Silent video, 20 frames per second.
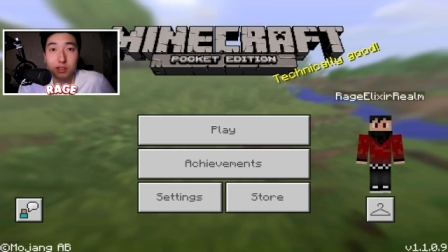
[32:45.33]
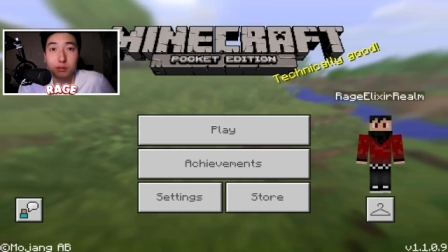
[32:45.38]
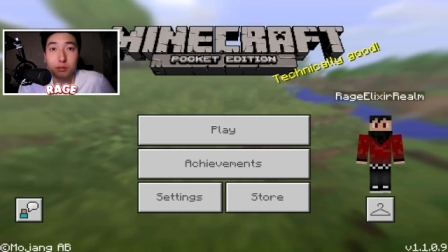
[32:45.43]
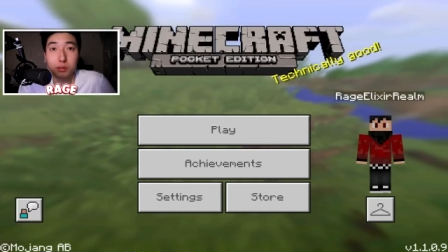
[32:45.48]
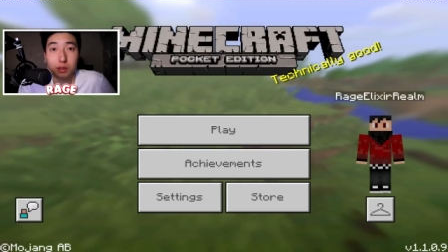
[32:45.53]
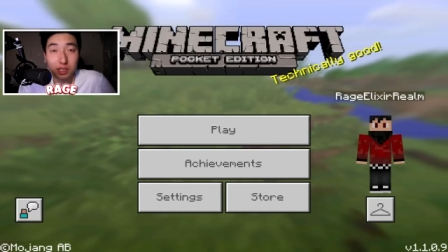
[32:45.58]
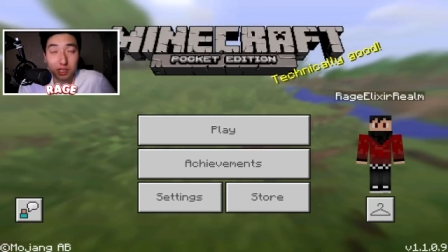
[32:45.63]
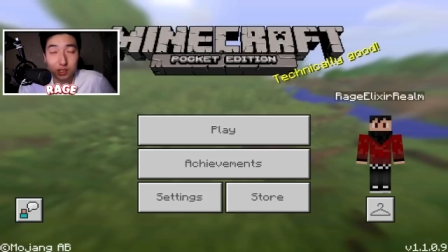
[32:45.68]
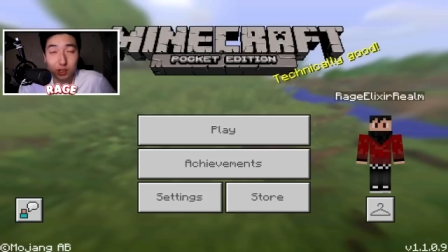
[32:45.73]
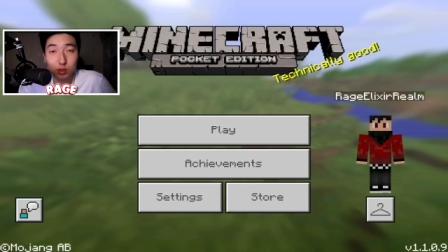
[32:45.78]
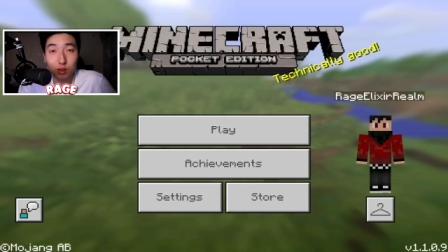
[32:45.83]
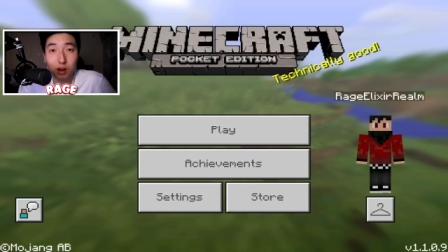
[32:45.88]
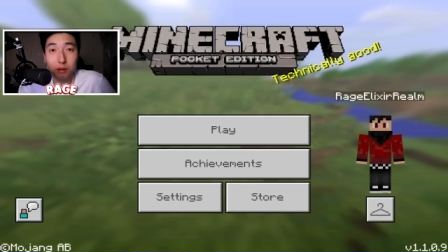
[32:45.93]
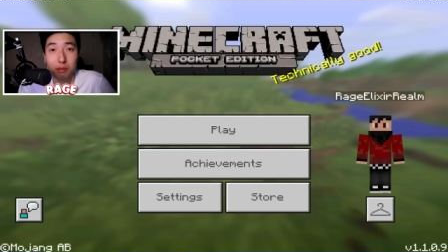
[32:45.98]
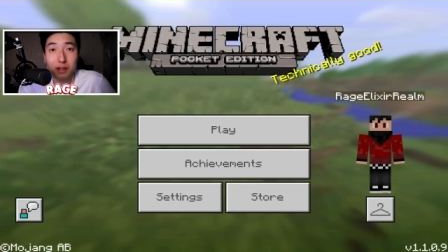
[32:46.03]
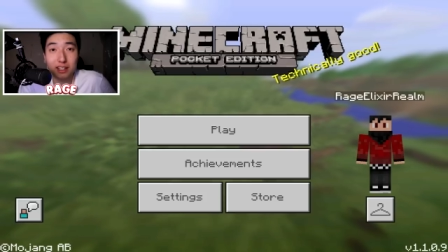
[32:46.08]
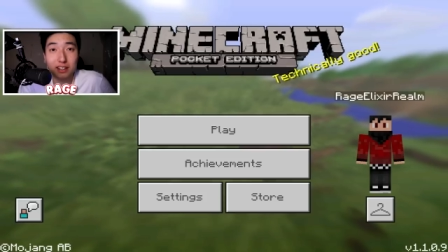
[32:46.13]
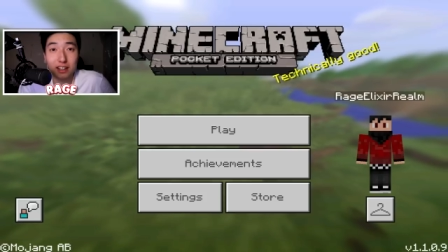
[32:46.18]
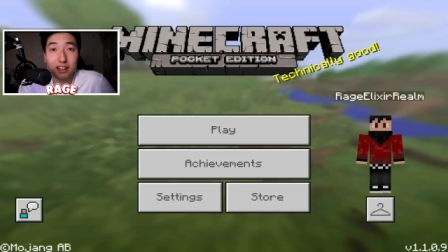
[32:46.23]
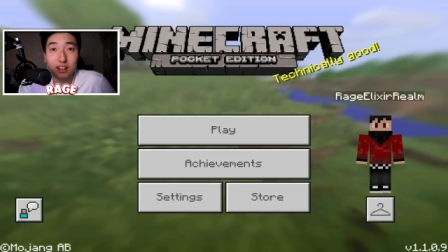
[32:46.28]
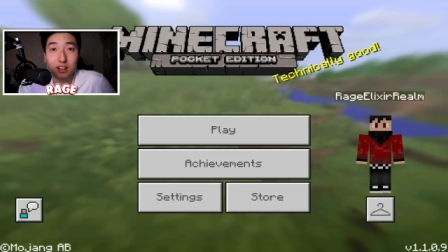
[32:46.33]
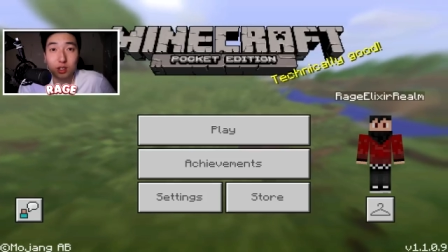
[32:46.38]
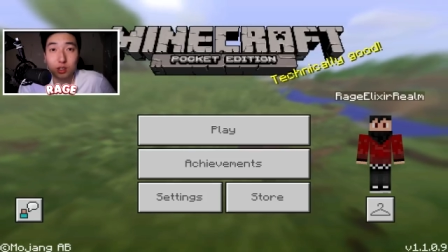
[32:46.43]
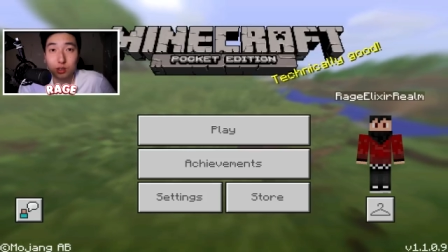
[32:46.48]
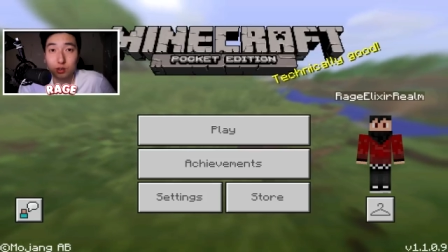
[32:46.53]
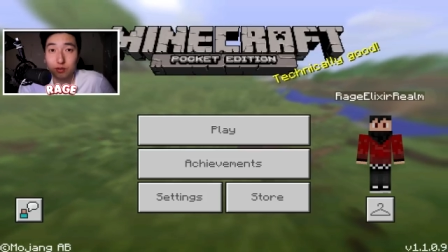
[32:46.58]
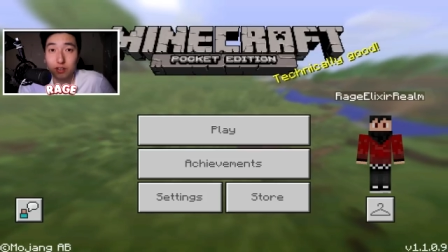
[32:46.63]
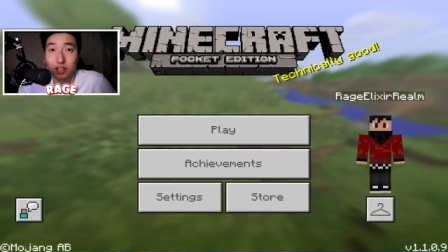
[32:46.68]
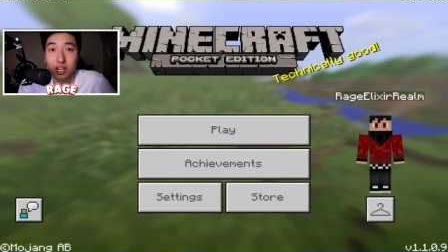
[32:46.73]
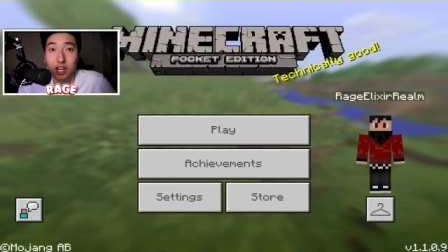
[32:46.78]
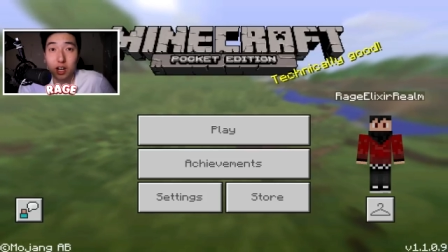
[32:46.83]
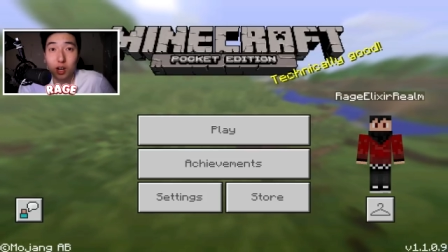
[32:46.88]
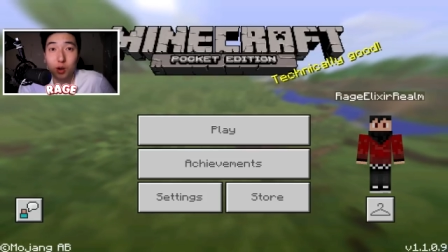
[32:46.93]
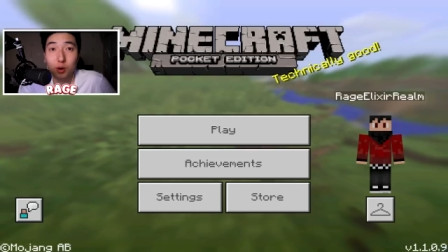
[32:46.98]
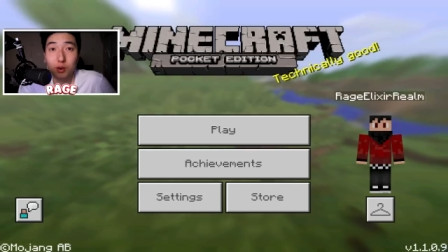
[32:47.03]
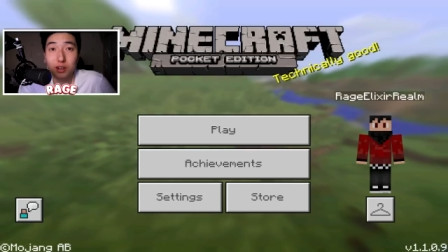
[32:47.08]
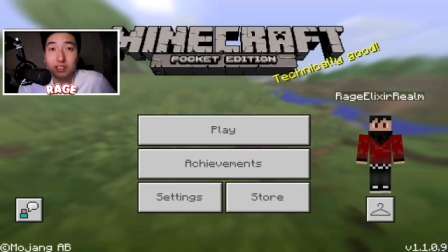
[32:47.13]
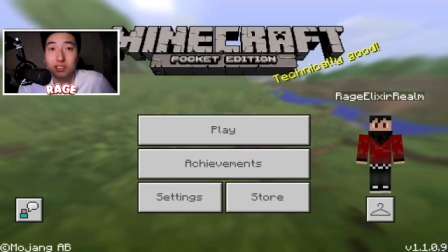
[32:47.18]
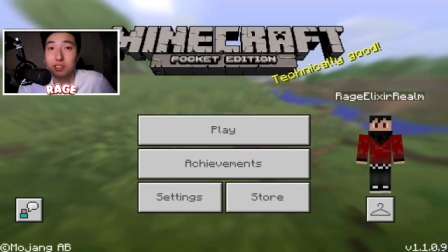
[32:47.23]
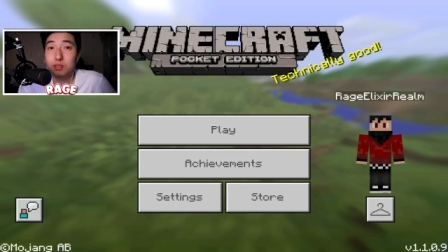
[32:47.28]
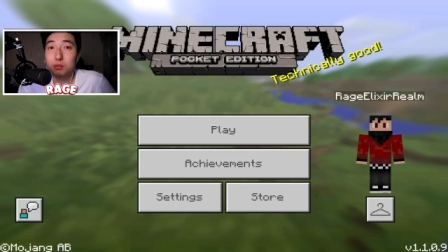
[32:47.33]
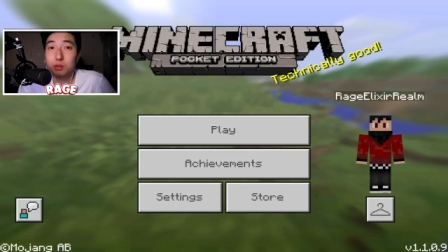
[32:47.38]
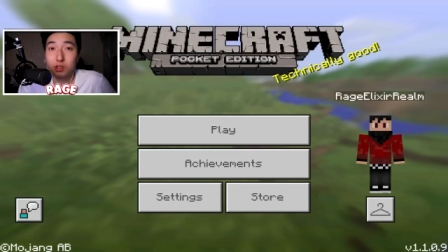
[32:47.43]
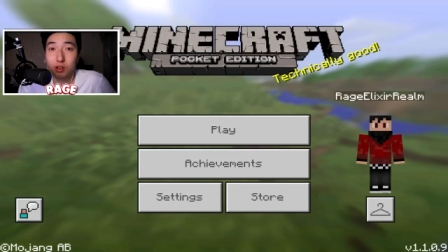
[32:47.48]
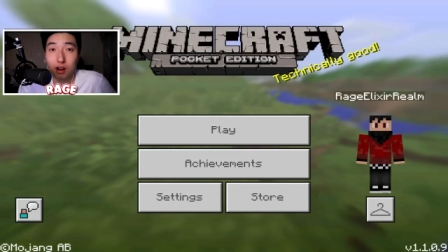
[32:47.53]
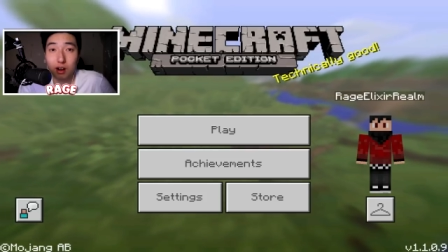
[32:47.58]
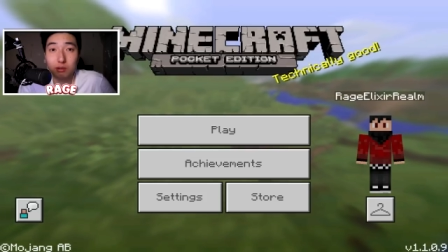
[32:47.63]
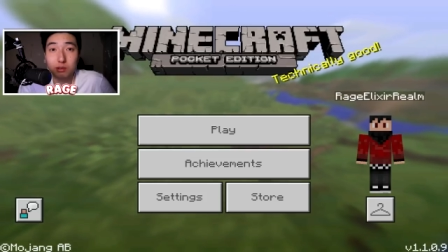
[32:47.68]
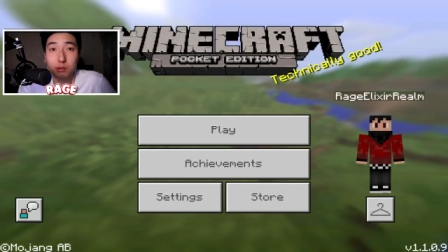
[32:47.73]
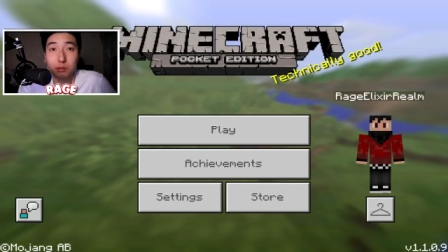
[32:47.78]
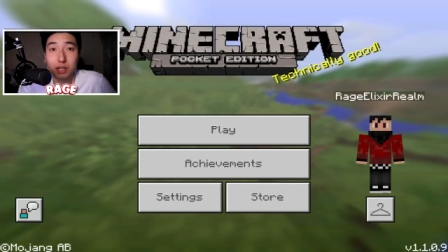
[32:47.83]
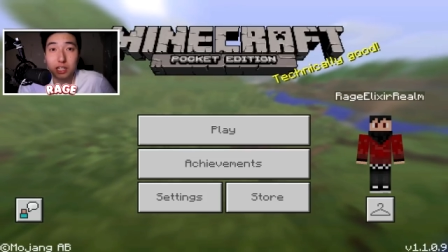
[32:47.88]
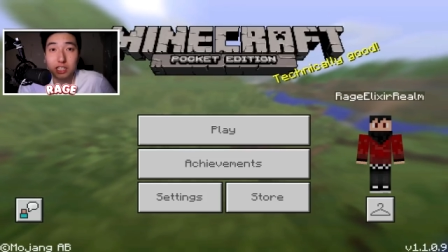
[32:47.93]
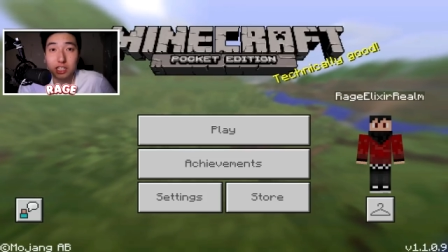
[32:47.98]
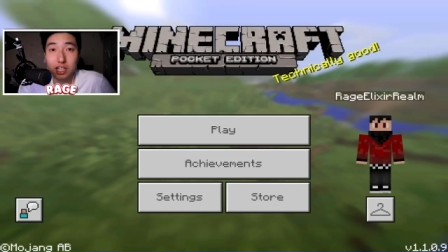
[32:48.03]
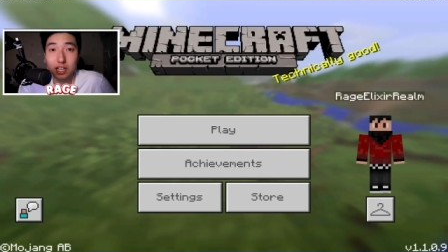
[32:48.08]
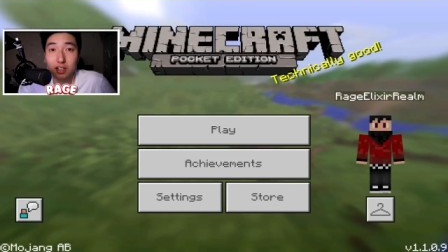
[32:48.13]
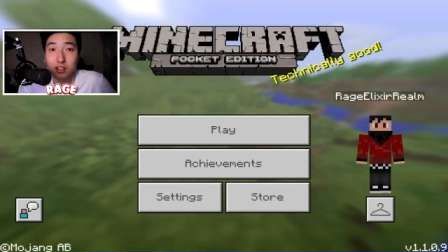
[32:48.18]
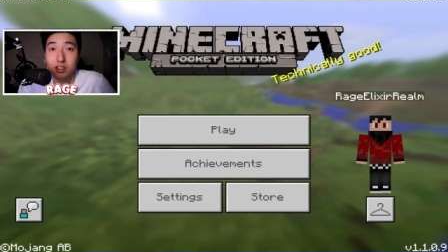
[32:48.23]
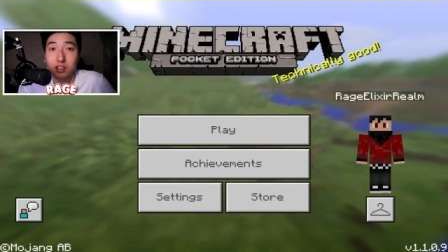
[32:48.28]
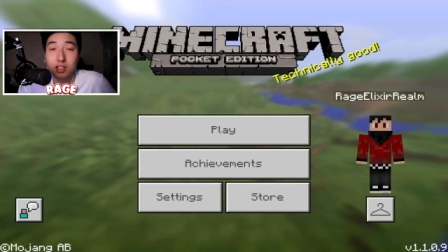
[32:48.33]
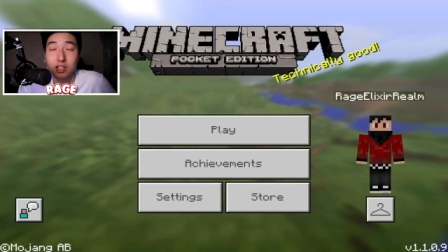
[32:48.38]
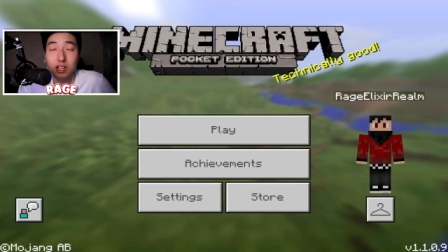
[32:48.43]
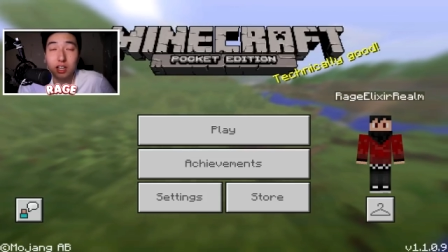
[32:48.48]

please drop a like on this video and subscribe to my channel